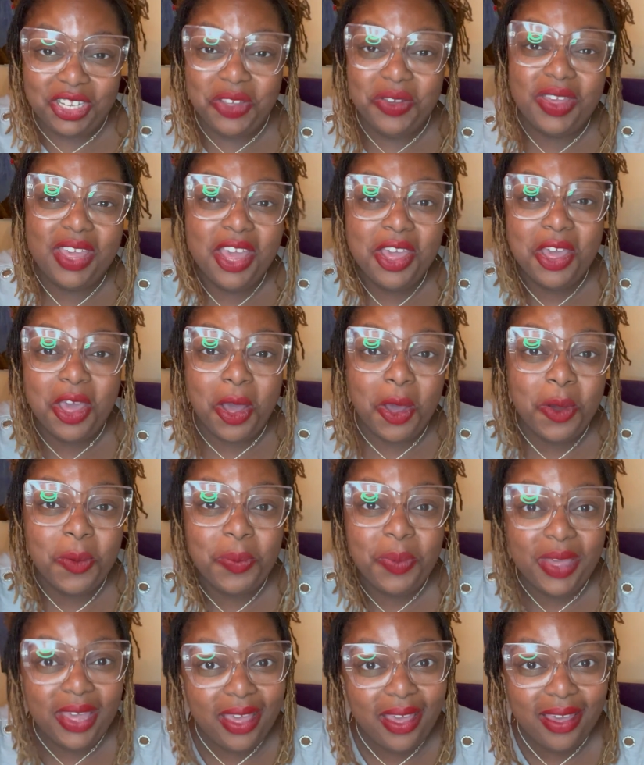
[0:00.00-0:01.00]
You can go
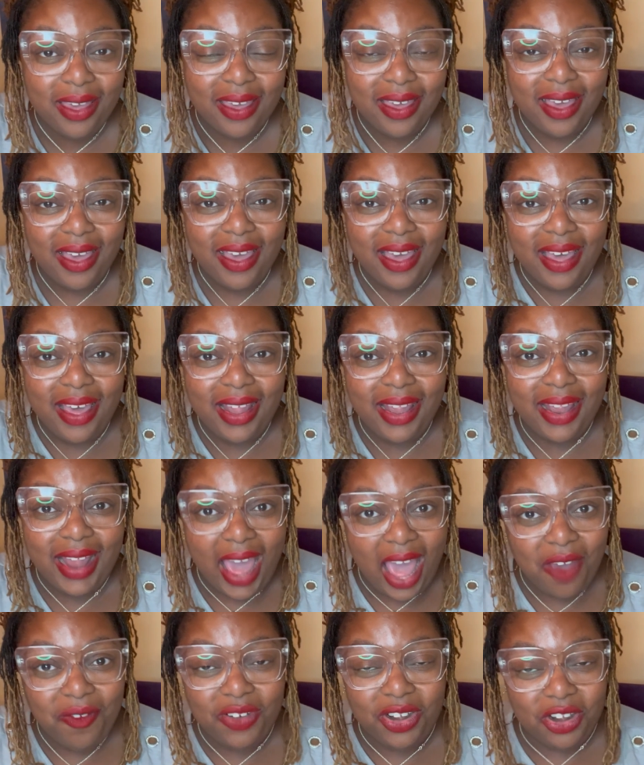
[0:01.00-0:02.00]
pick
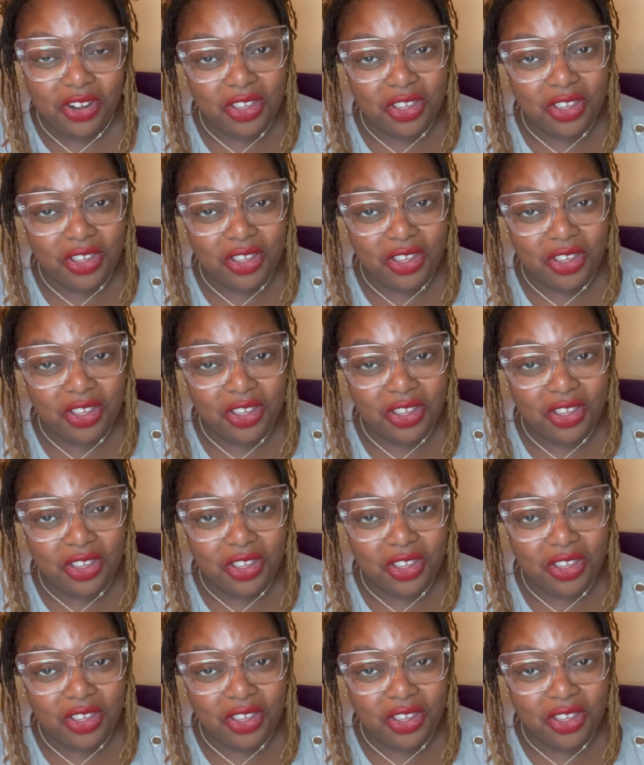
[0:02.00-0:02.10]
lavender.